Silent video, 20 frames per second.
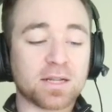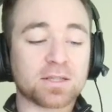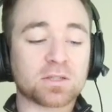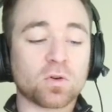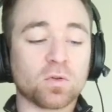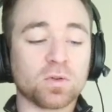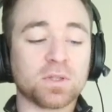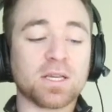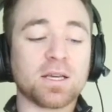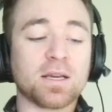It's
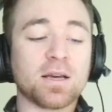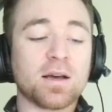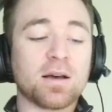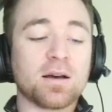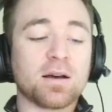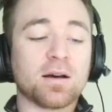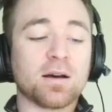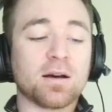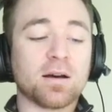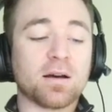called the,
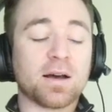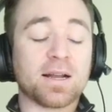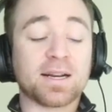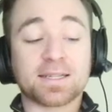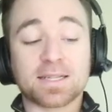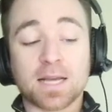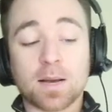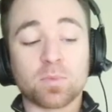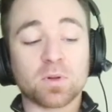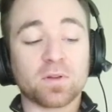uh, an
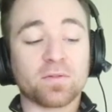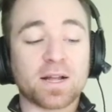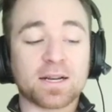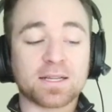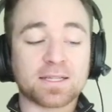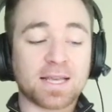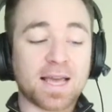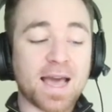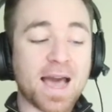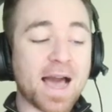example of
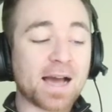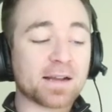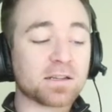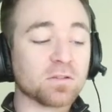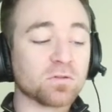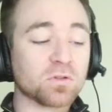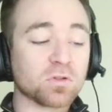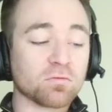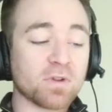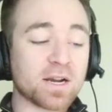that is the
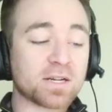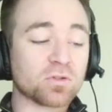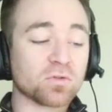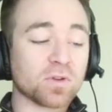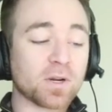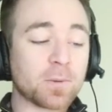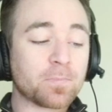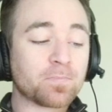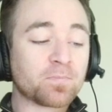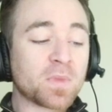Active
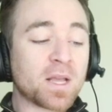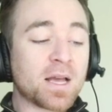Directory.